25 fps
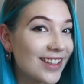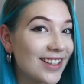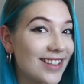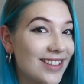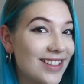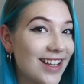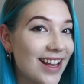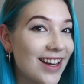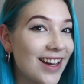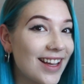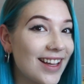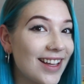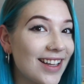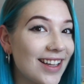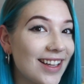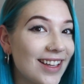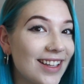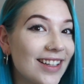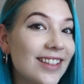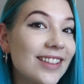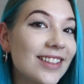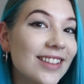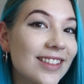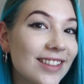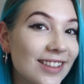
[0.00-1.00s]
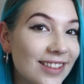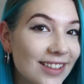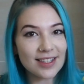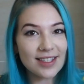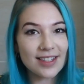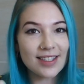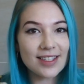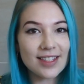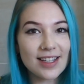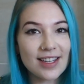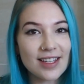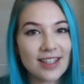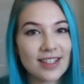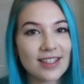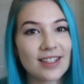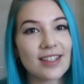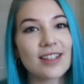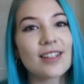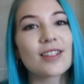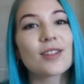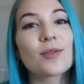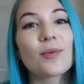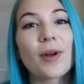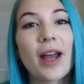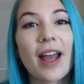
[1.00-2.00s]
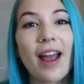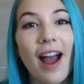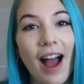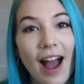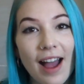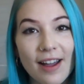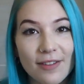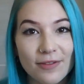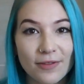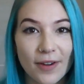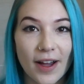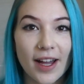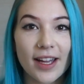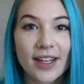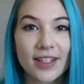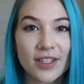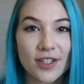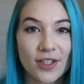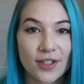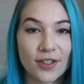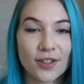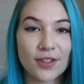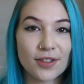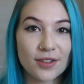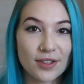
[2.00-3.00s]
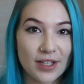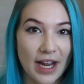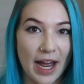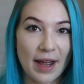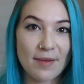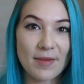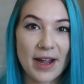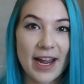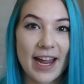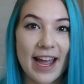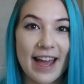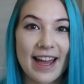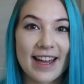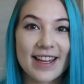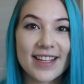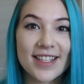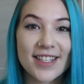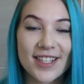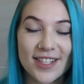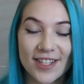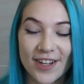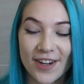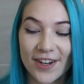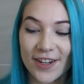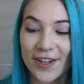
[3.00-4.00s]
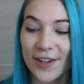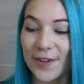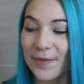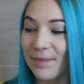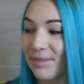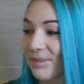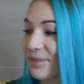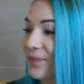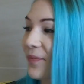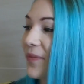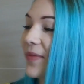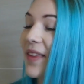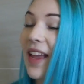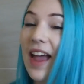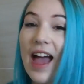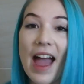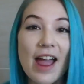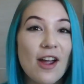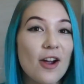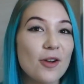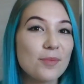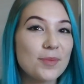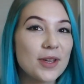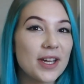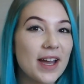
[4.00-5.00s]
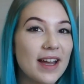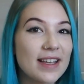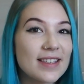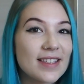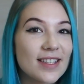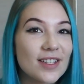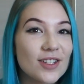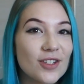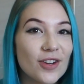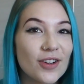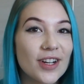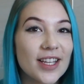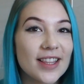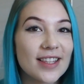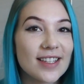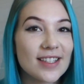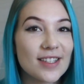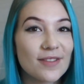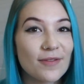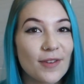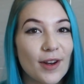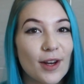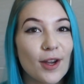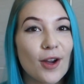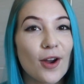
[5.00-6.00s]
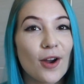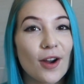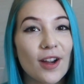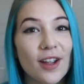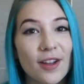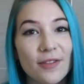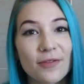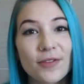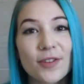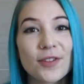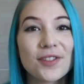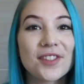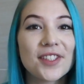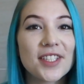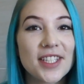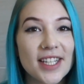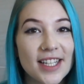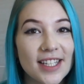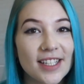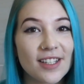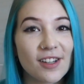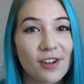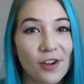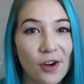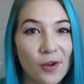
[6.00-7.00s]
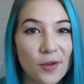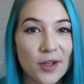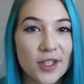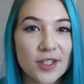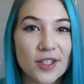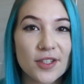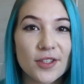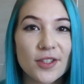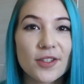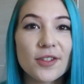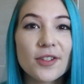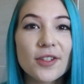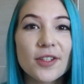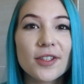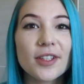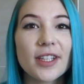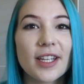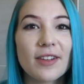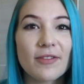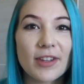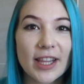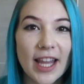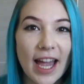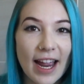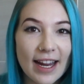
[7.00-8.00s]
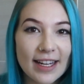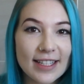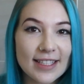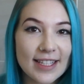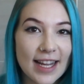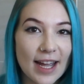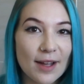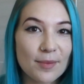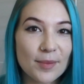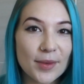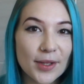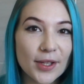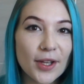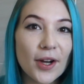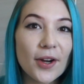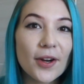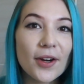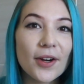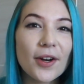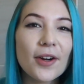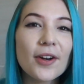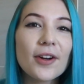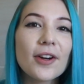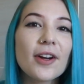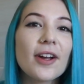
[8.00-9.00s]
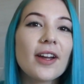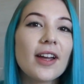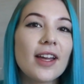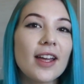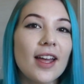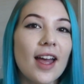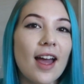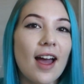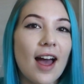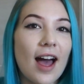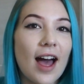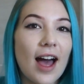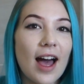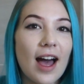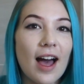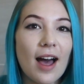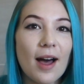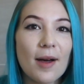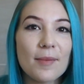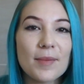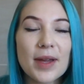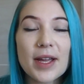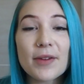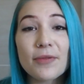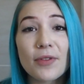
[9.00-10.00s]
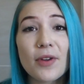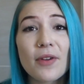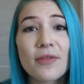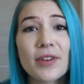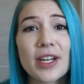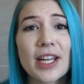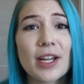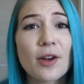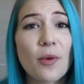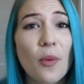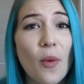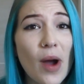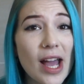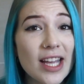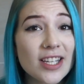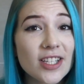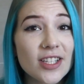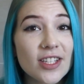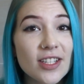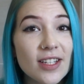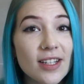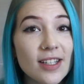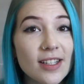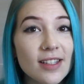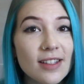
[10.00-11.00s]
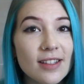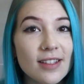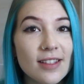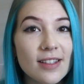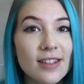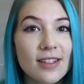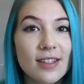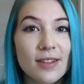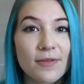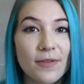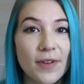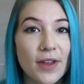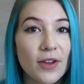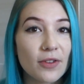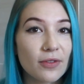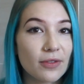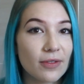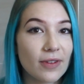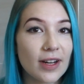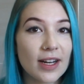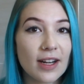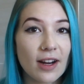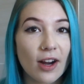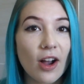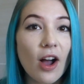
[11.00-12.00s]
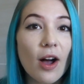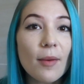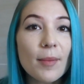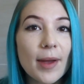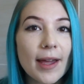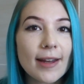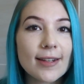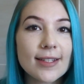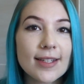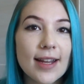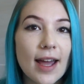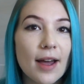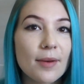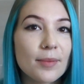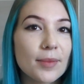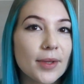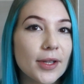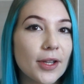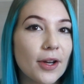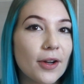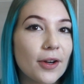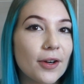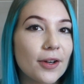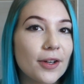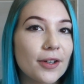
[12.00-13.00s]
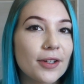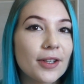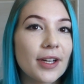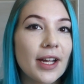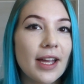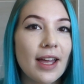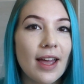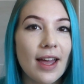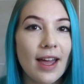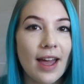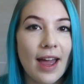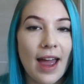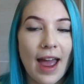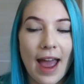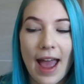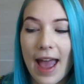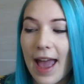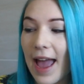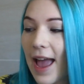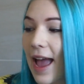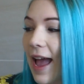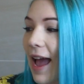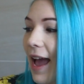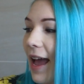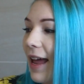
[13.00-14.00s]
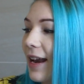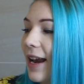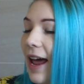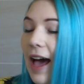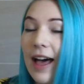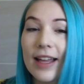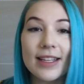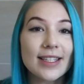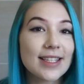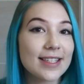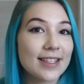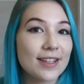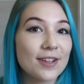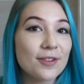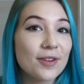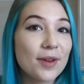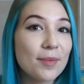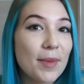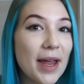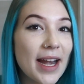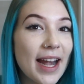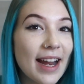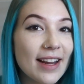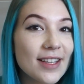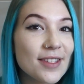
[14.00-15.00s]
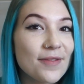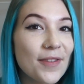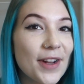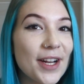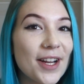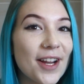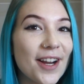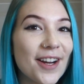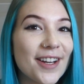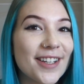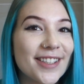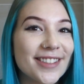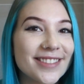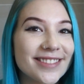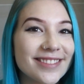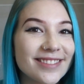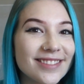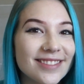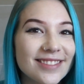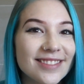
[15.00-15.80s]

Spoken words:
Ta-da! This is the easiest way I find to dye my hair, so I hope you guys enjoyed this video. If you did, you know what to do. Leave a like down below. If you have any questions, feel free to comment down below, and I'll see you in my next video.